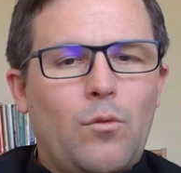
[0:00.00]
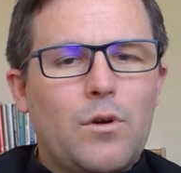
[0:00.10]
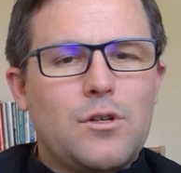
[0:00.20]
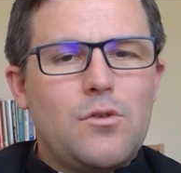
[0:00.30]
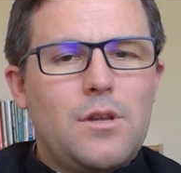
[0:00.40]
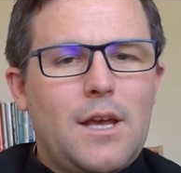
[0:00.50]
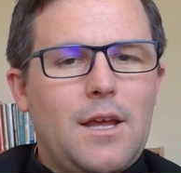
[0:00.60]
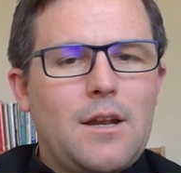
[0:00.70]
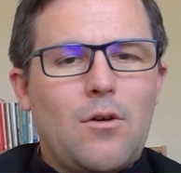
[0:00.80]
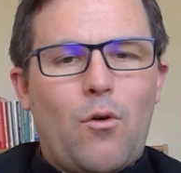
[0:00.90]
what you
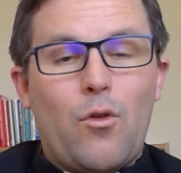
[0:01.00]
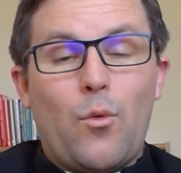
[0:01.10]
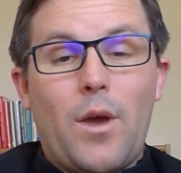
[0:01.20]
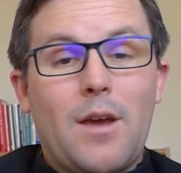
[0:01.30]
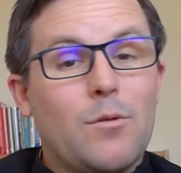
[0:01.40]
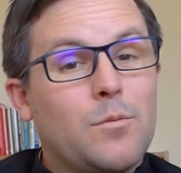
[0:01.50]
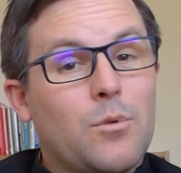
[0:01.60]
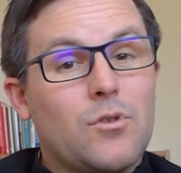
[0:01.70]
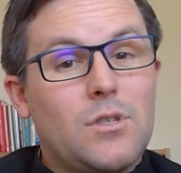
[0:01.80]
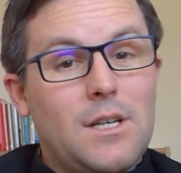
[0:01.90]
did or the way it was
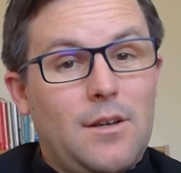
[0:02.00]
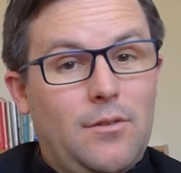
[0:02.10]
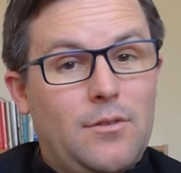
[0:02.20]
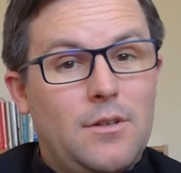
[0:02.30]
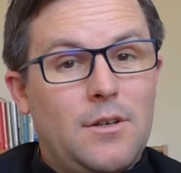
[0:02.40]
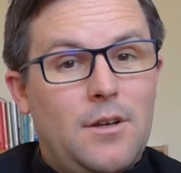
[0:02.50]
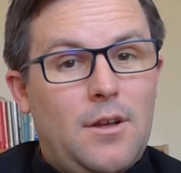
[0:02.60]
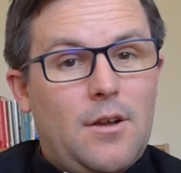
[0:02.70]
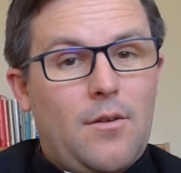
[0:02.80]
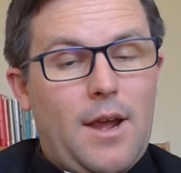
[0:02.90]
perceived,
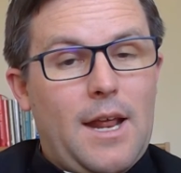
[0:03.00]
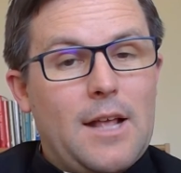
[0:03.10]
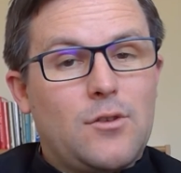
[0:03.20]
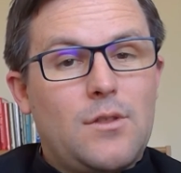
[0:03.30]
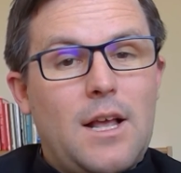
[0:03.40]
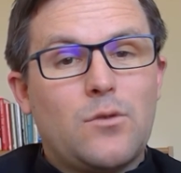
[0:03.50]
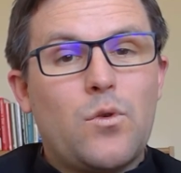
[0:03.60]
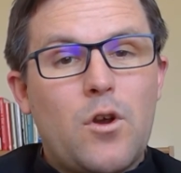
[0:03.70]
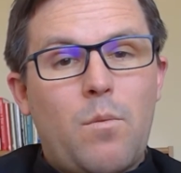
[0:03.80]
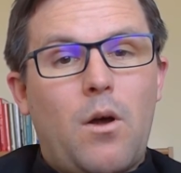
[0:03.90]
right? And so that's where
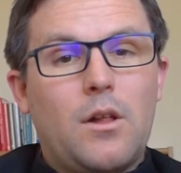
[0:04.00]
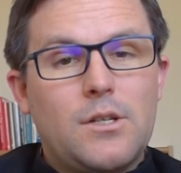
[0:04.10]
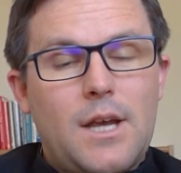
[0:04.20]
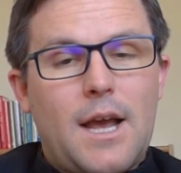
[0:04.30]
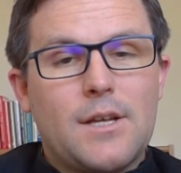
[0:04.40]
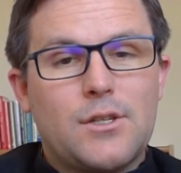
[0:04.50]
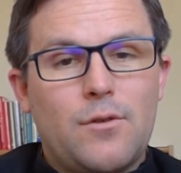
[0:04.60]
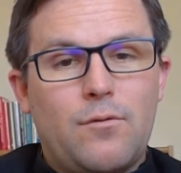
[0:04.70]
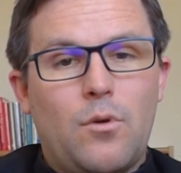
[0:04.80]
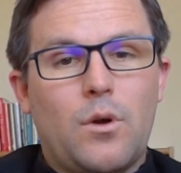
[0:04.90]
your apology has to
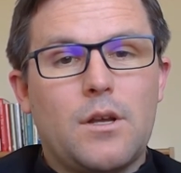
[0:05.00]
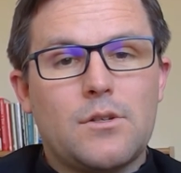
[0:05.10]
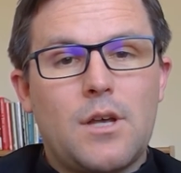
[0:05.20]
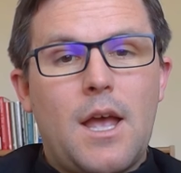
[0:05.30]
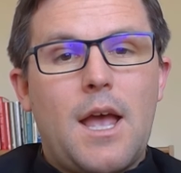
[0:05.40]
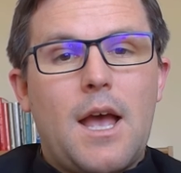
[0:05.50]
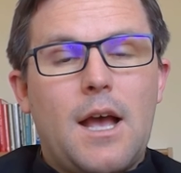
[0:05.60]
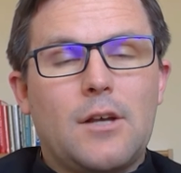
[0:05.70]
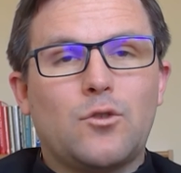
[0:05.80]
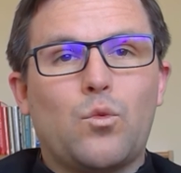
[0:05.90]
focus
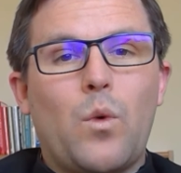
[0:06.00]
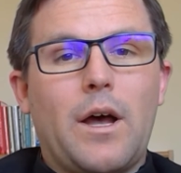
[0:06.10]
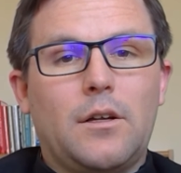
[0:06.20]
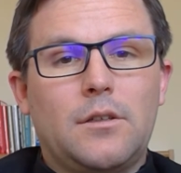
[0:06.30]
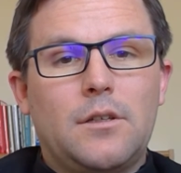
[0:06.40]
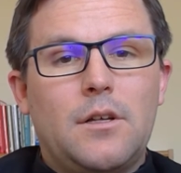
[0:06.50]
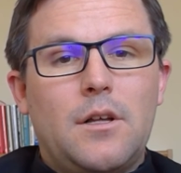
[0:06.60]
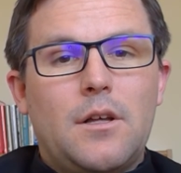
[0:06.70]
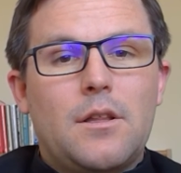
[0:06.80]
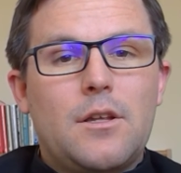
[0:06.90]
as well,
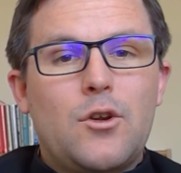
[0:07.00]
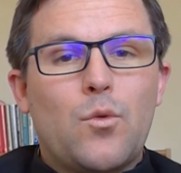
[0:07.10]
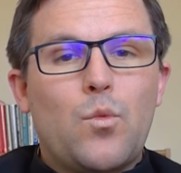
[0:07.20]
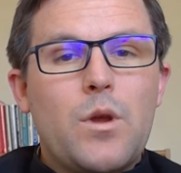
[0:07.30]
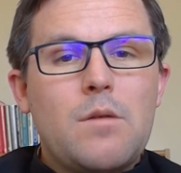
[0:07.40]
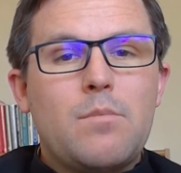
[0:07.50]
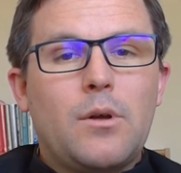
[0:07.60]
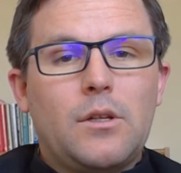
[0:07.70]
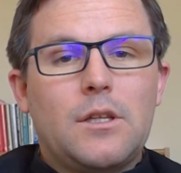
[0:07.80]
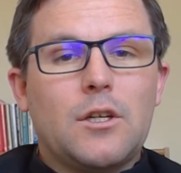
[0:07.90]
that you're
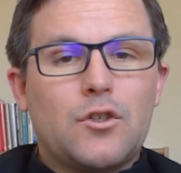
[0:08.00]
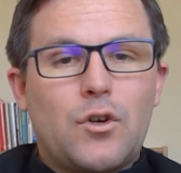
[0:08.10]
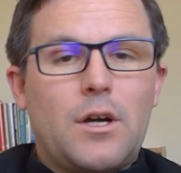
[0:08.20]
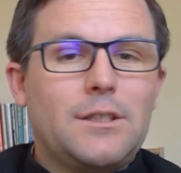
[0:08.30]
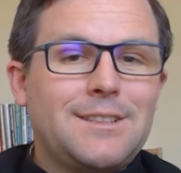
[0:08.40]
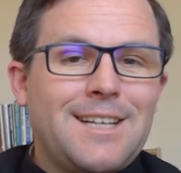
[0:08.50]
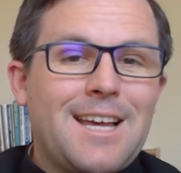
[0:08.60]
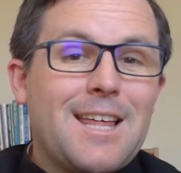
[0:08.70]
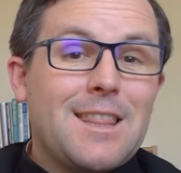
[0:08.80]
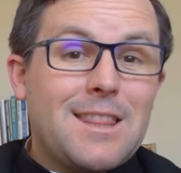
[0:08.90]
rebuilding the trust
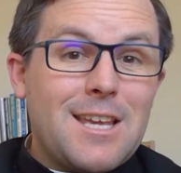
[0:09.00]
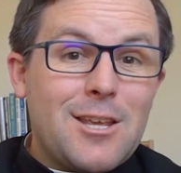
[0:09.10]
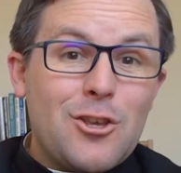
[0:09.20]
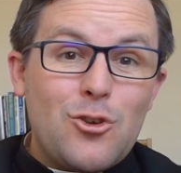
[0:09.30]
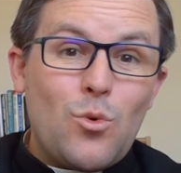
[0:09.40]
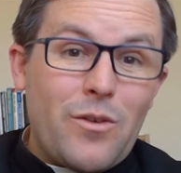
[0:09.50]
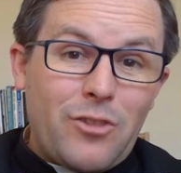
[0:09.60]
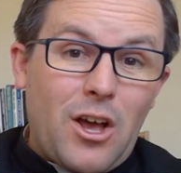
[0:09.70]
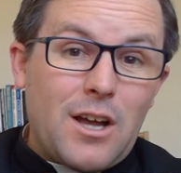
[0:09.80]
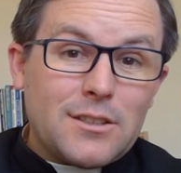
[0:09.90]
that you have
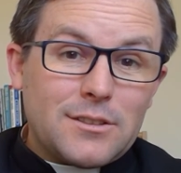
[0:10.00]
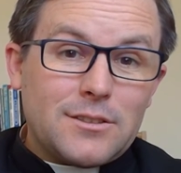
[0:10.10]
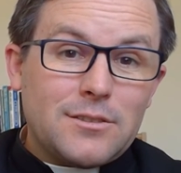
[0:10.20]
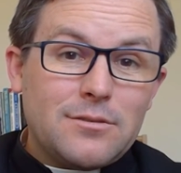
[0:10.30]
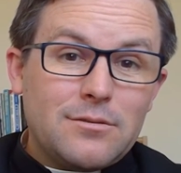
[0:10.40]
lost.